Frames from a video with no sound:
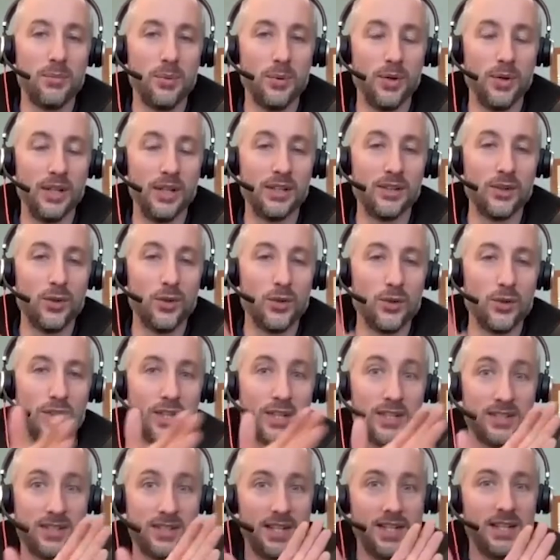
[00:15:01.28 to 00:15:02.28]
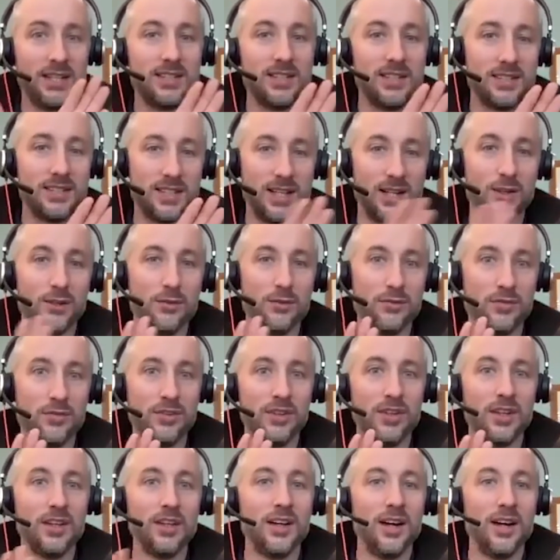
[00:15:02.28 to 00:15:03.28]
point, orientate itself,
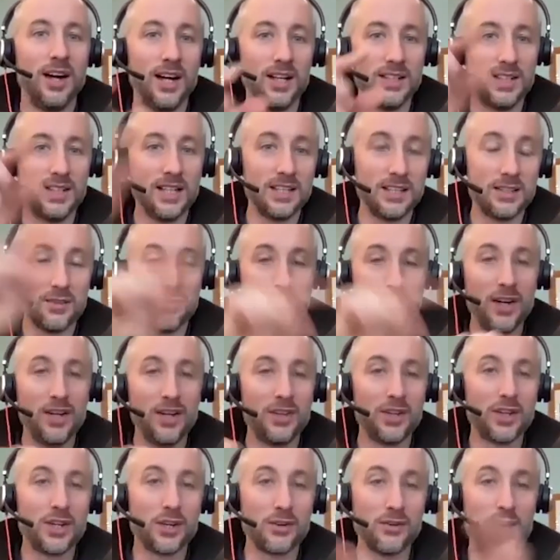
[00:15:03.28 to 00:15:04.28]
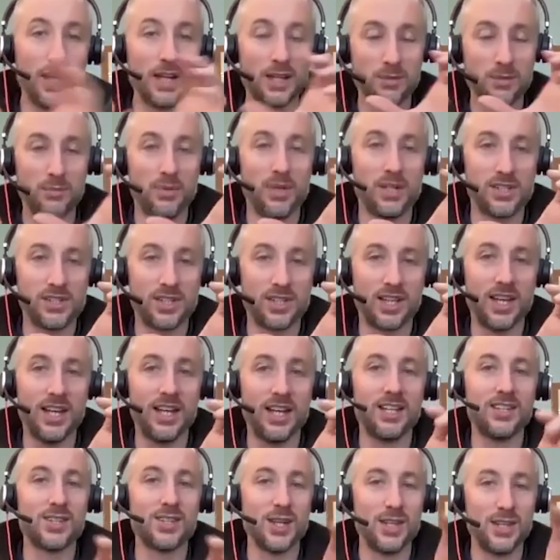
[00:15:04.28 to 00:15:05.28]
identify the correct pressure
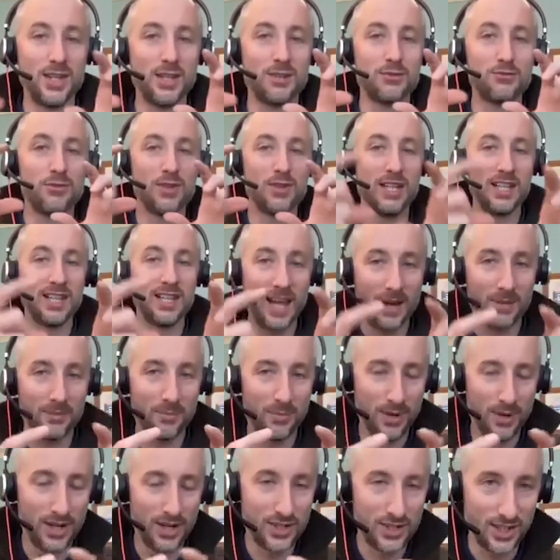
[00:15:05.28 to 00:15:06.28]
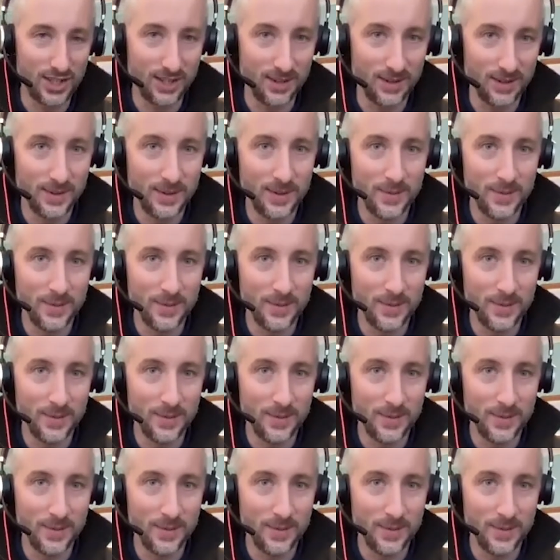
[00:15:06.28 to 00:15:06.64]
gauge, and then read that pressure.